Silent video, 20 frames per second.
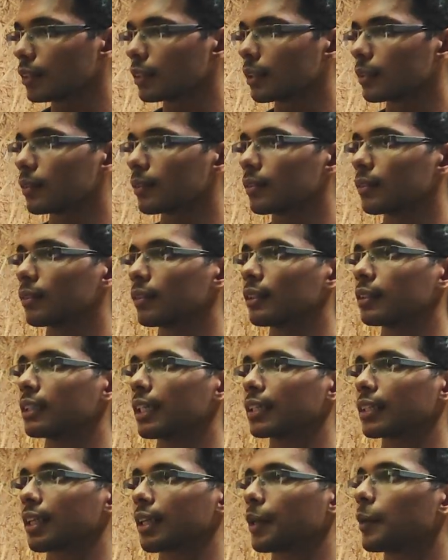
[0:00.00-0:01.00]
So
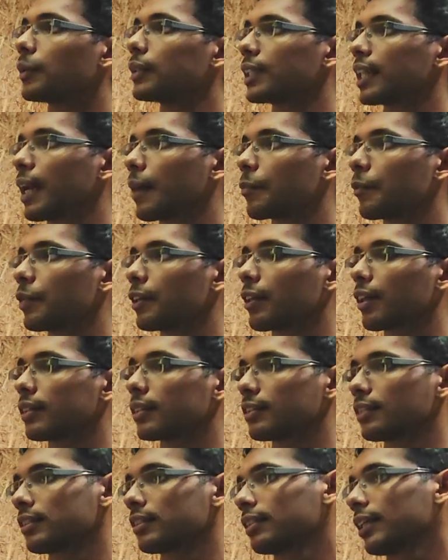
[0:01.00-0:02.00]
it's actually a huge gap when you
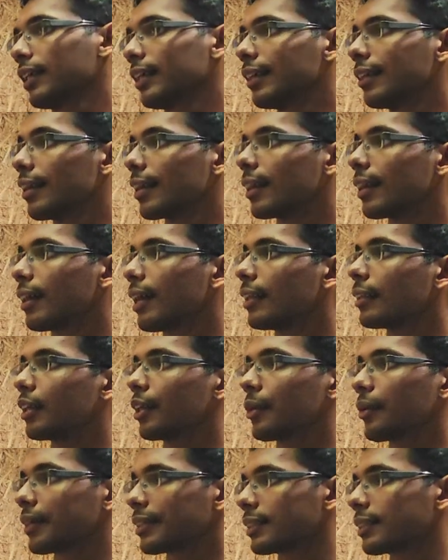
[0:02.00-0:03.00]
consider India and
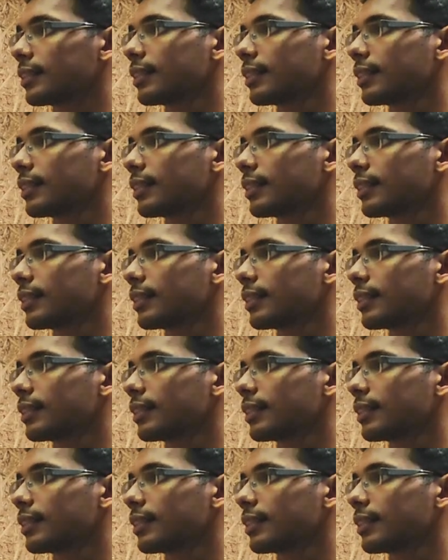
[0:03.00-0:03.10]
the US.